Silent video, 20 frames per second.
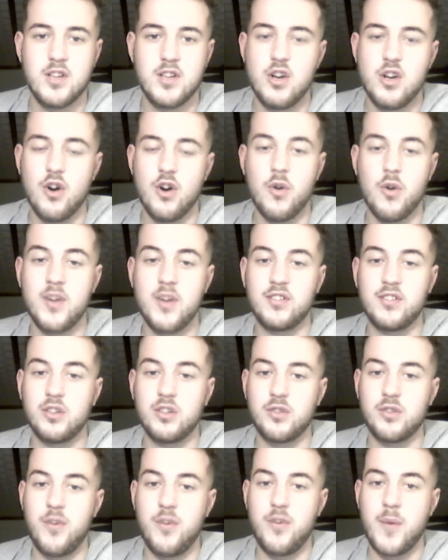always
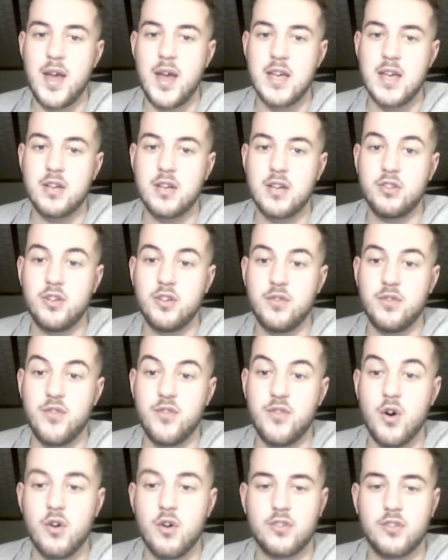look for where you could do
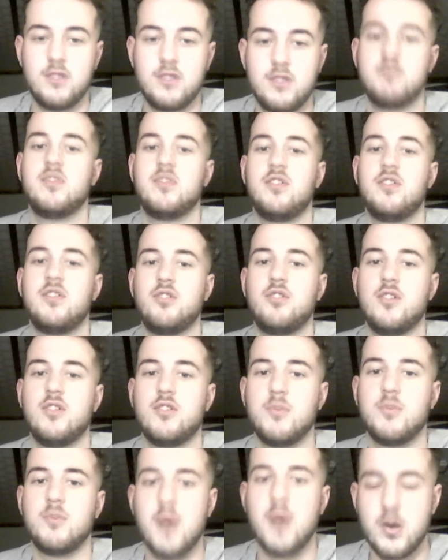forks in position
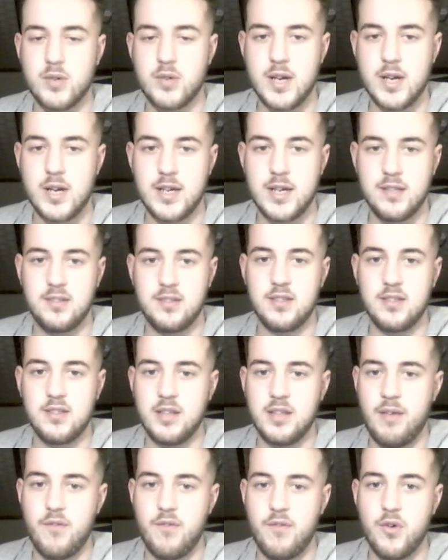as well, guys,
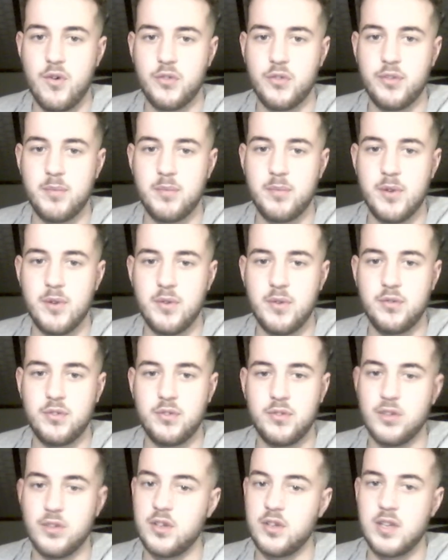like forcing
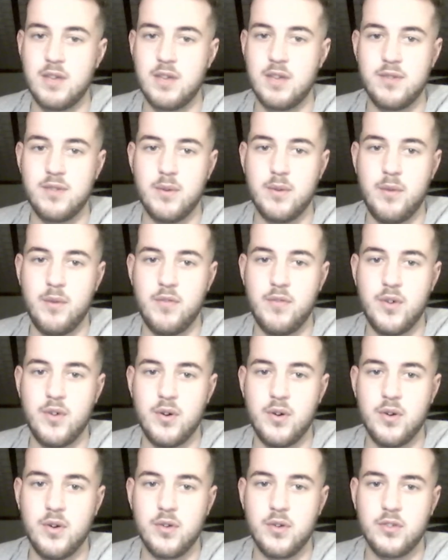moves that can give you a
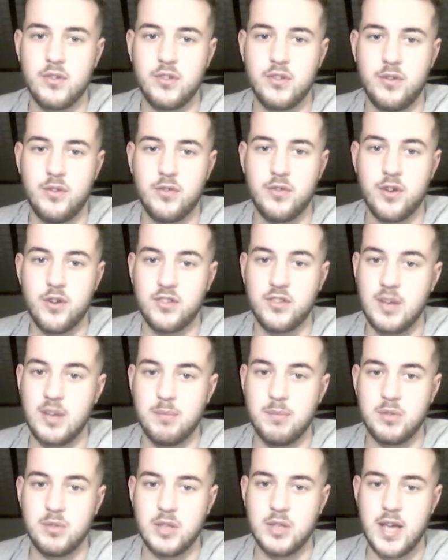fork. So for
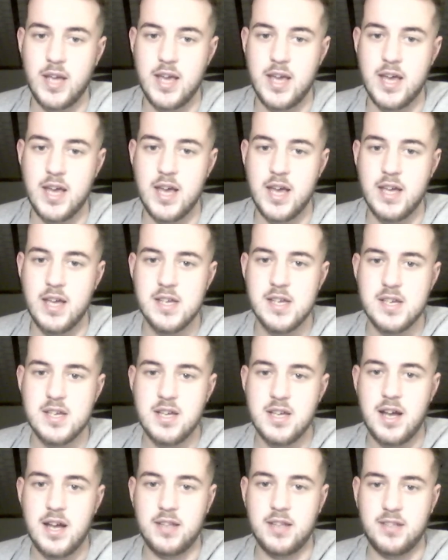example here,
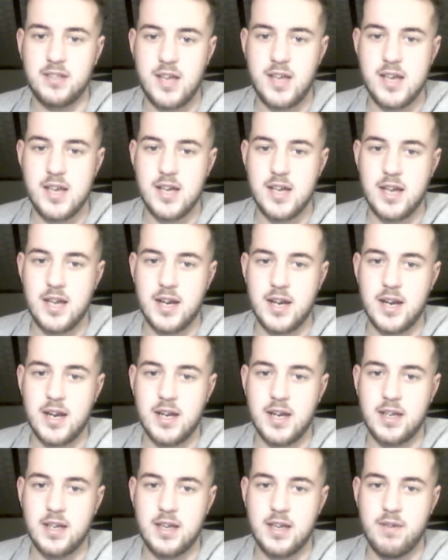I take and then
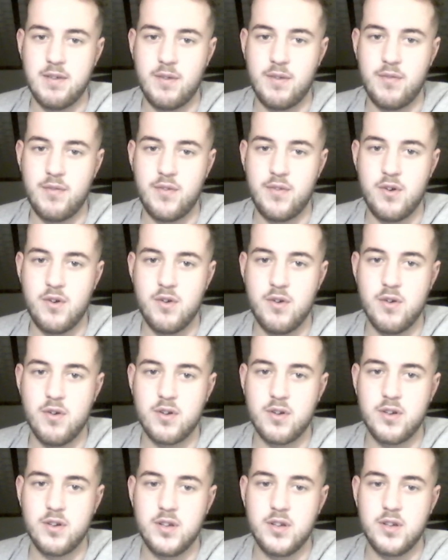I give a fork,
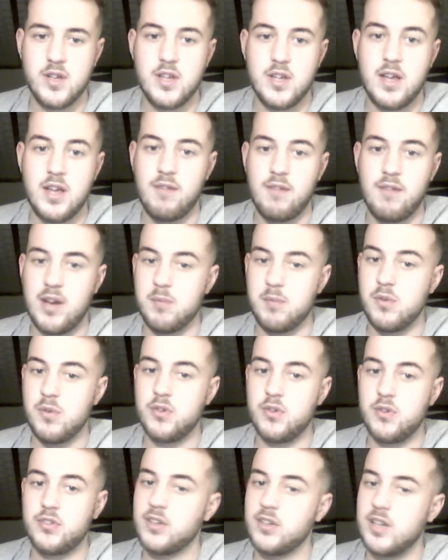but I'm
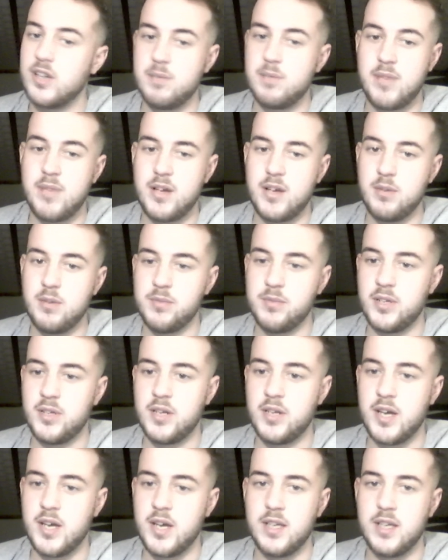also going to pick up the
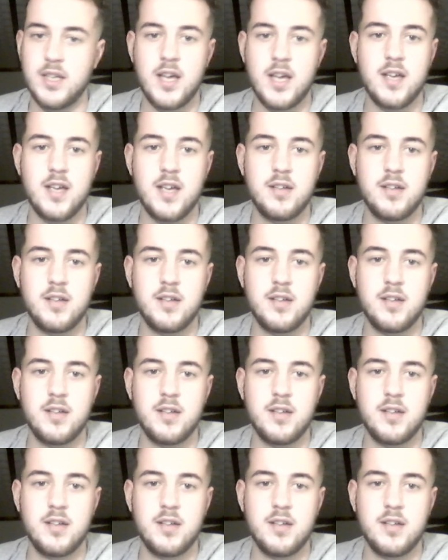knight there.